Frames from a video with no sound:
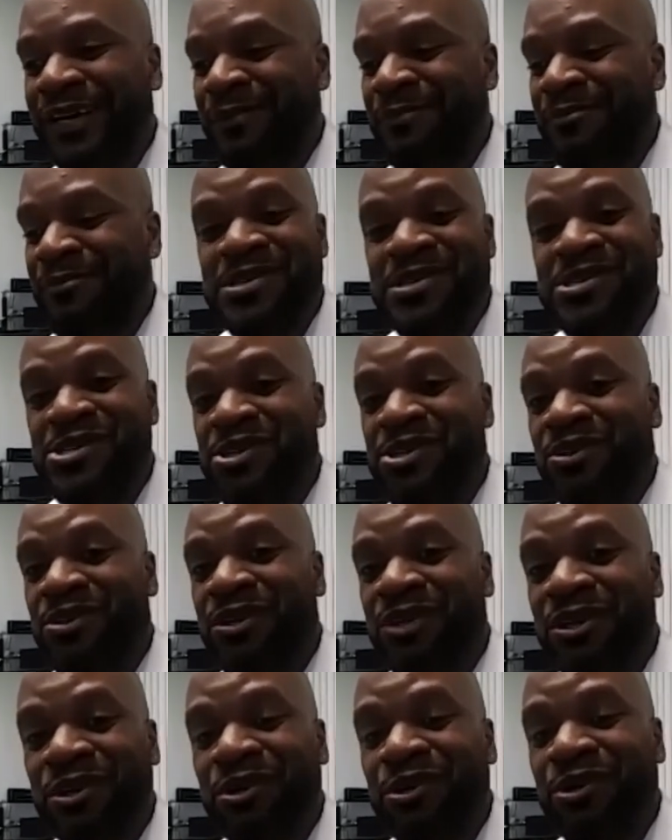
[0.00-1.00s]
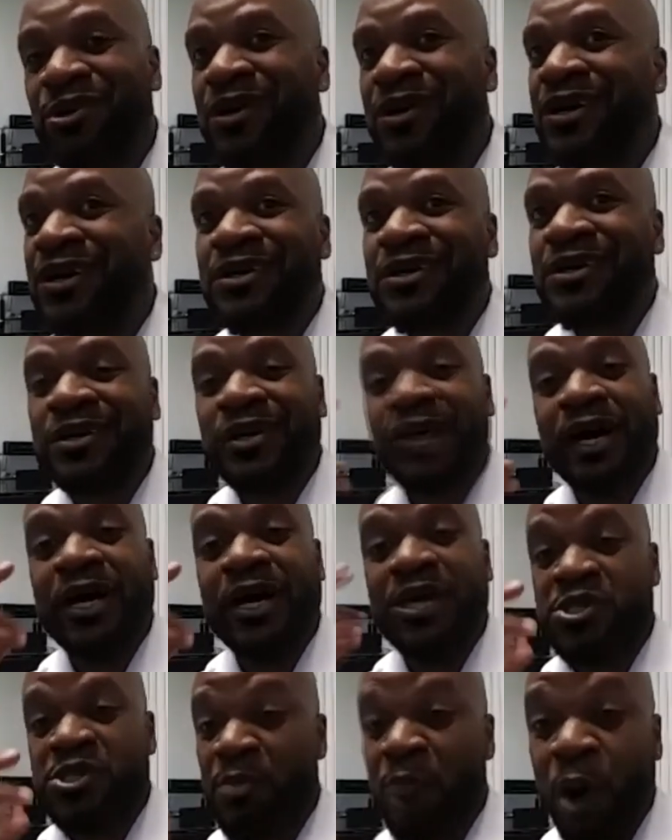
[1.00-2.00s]
business you do a
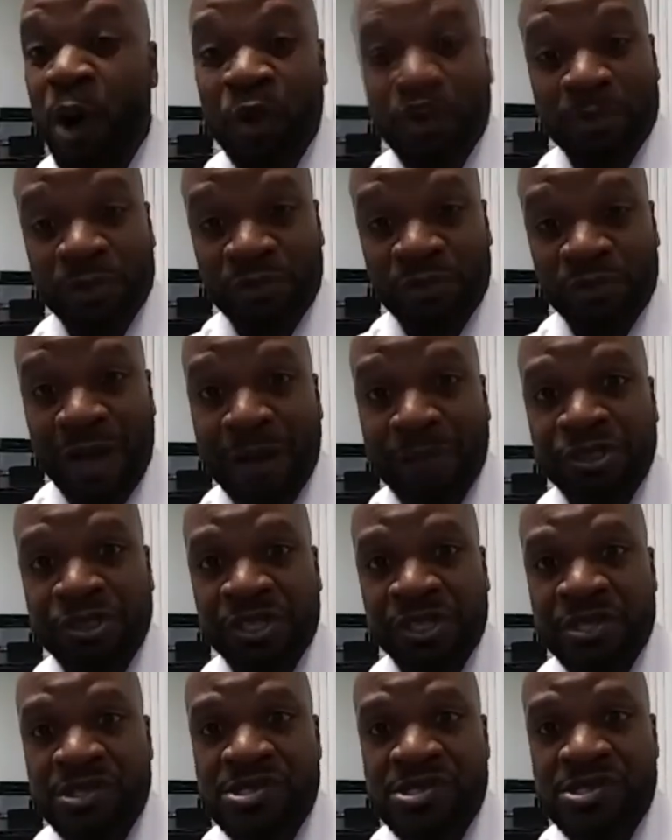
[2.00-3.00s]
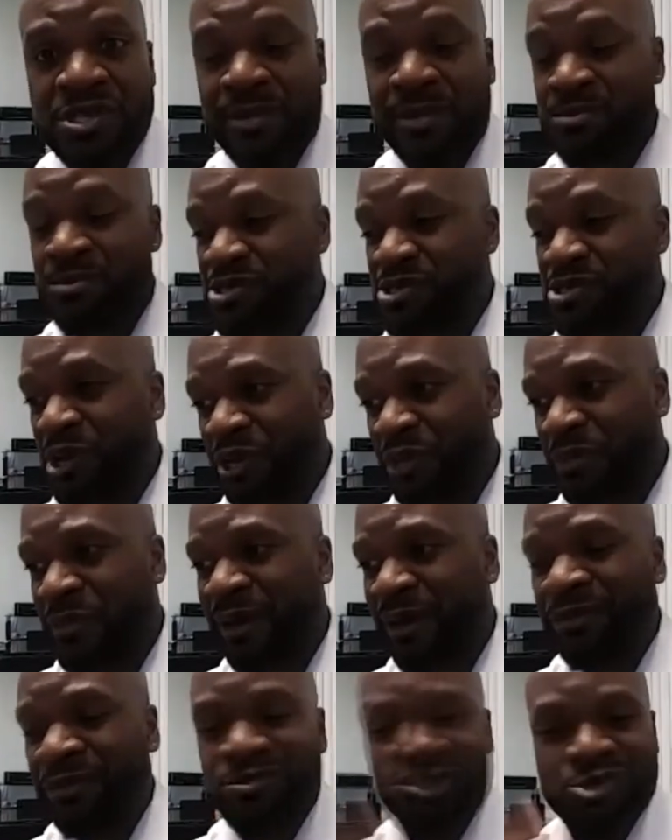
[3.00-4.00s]
small number of options, and I'm talking
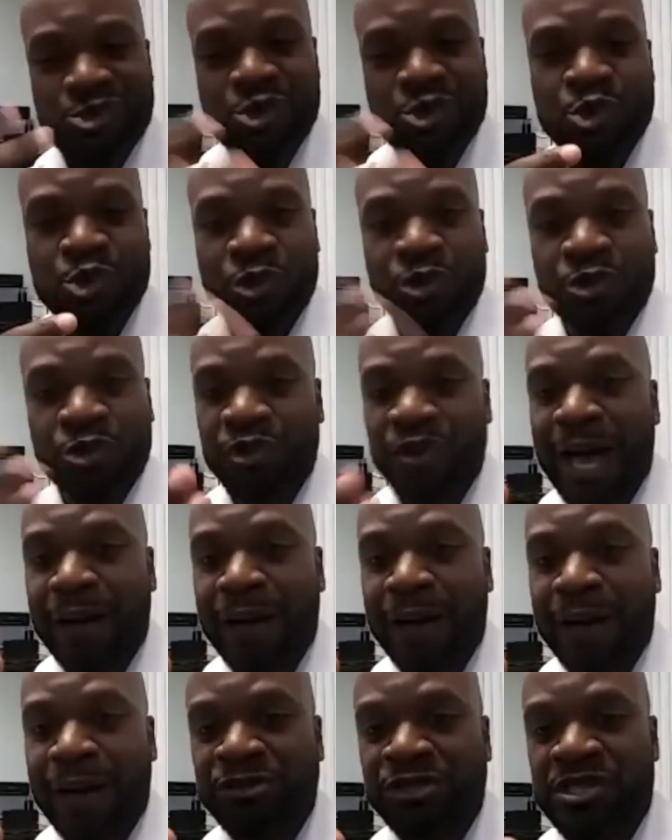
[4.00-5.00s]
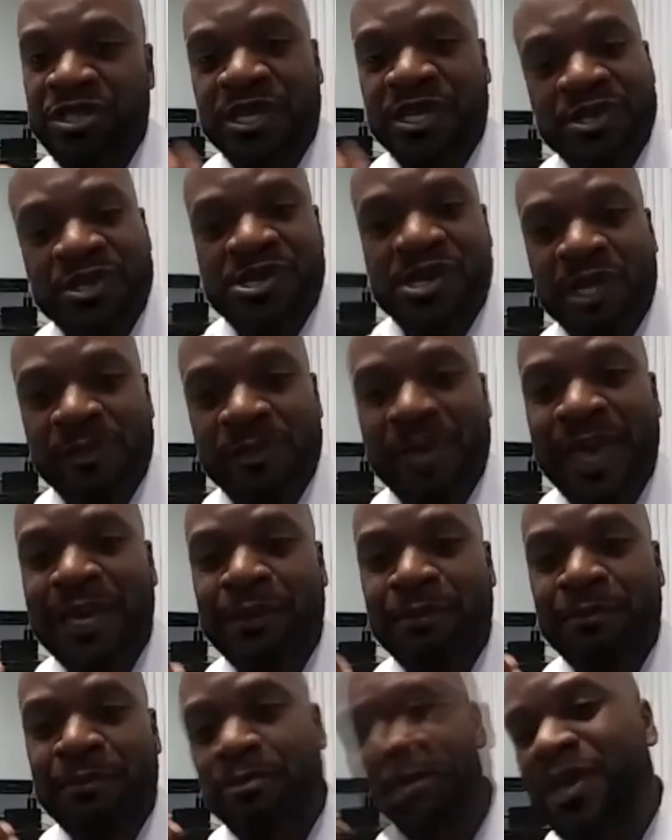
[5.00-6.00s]
about 2 or 3 options, and you tell them, hey,
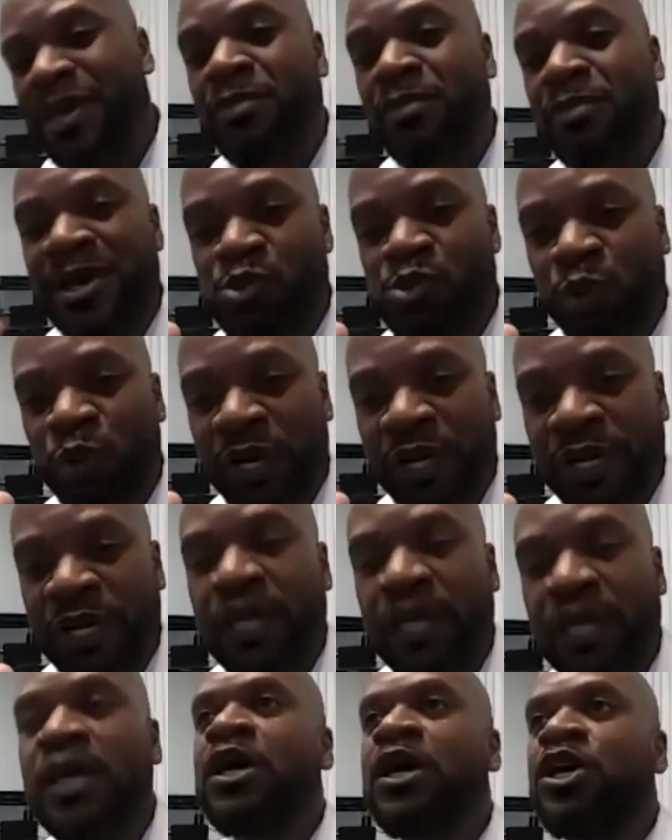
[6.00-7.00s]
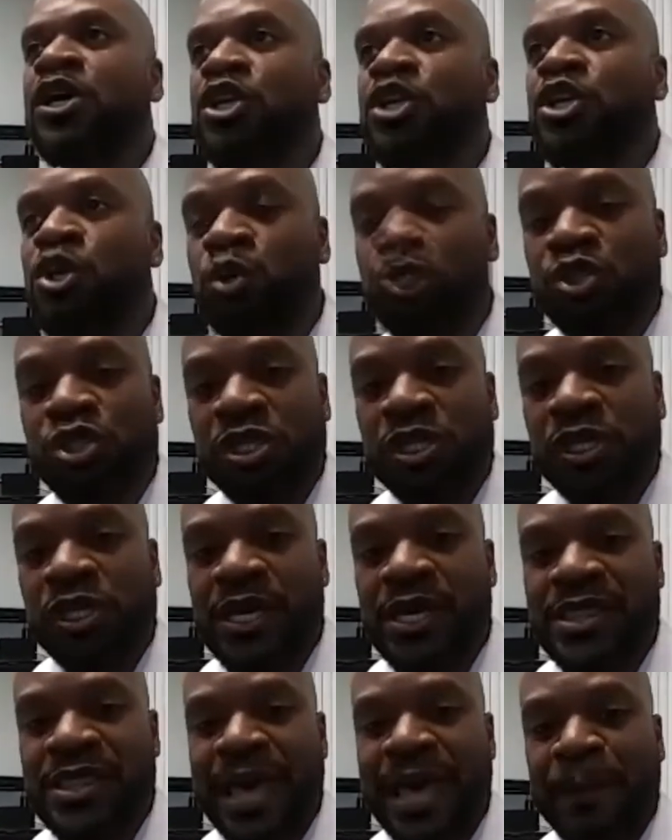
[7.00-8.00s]
pick the best one,
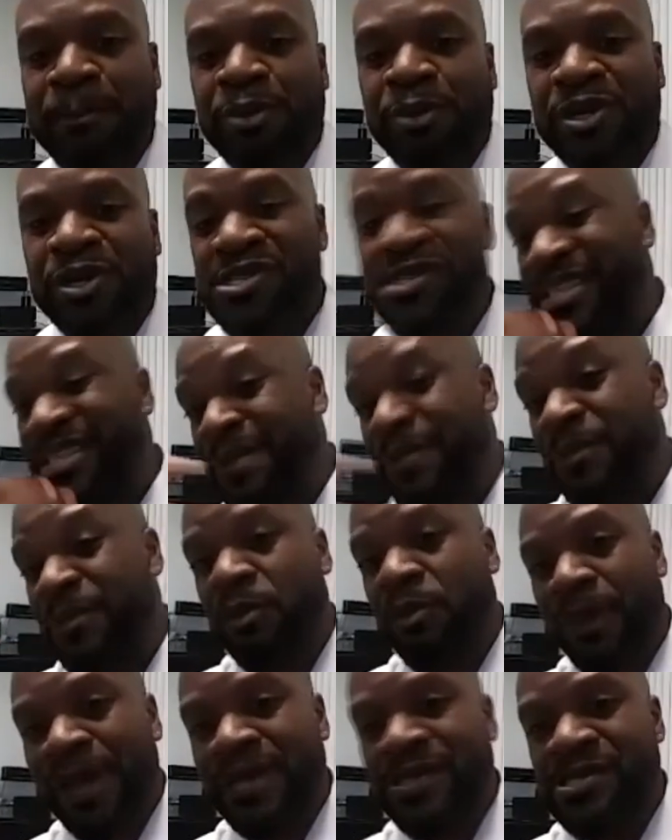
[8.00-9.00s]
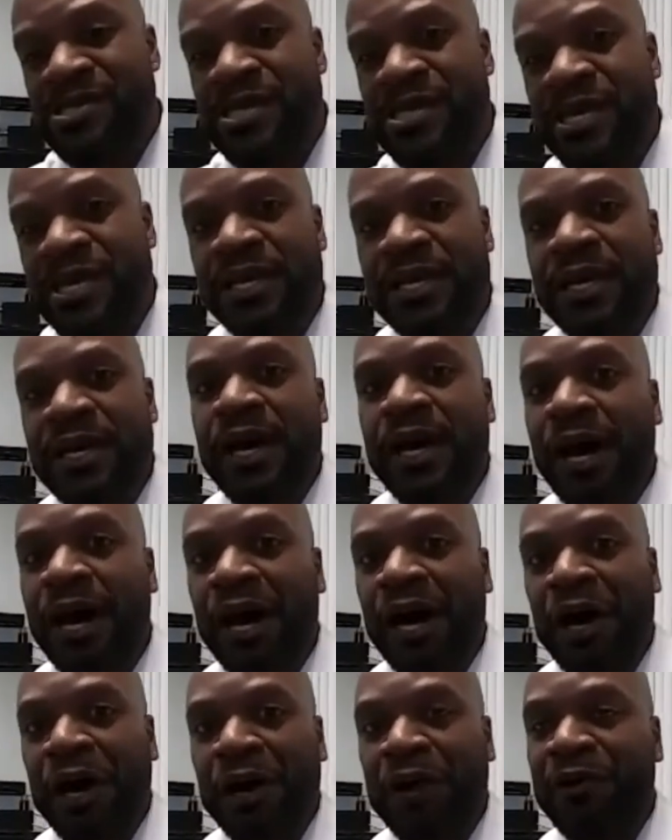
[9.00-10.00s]
usually that puts them in the mindset
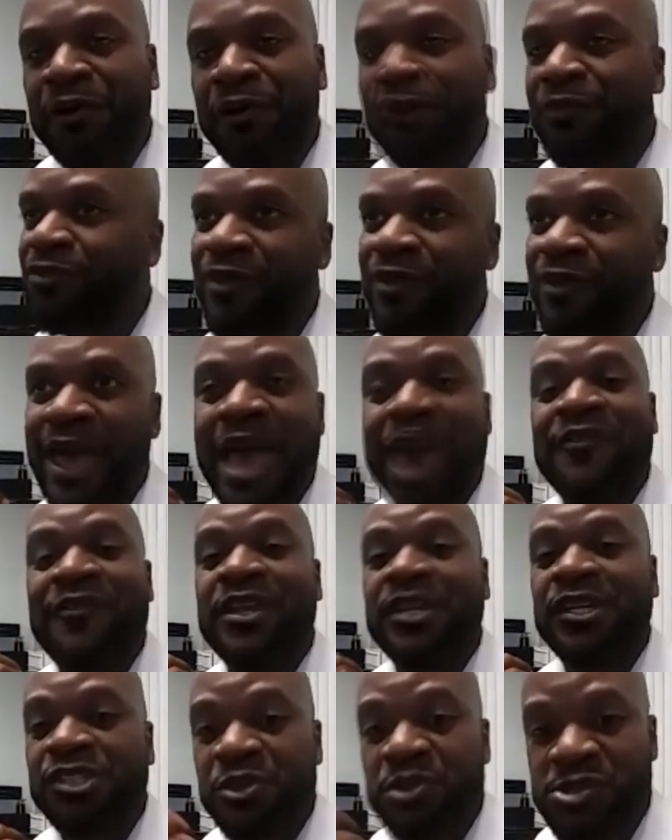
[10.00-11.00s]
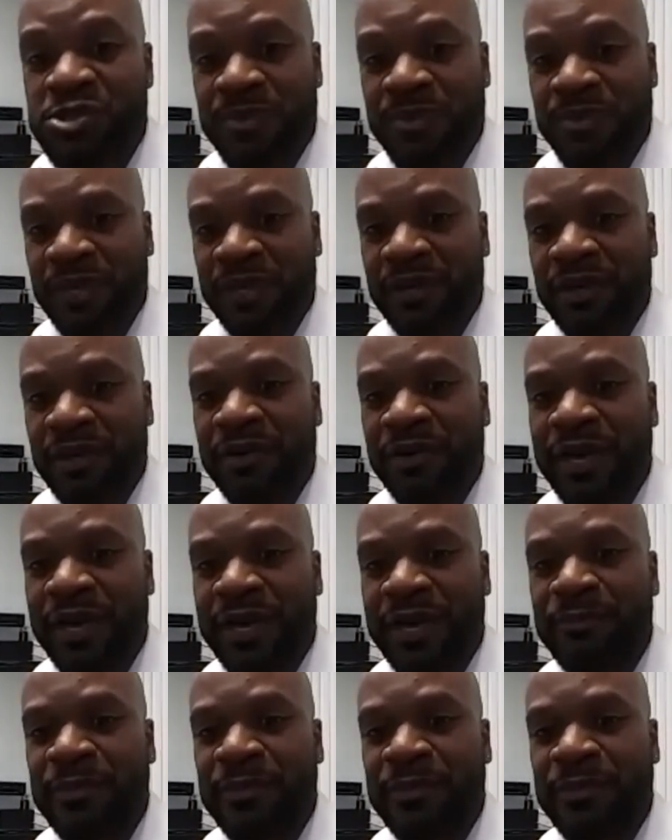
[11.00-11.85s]
of having to choose something, okay?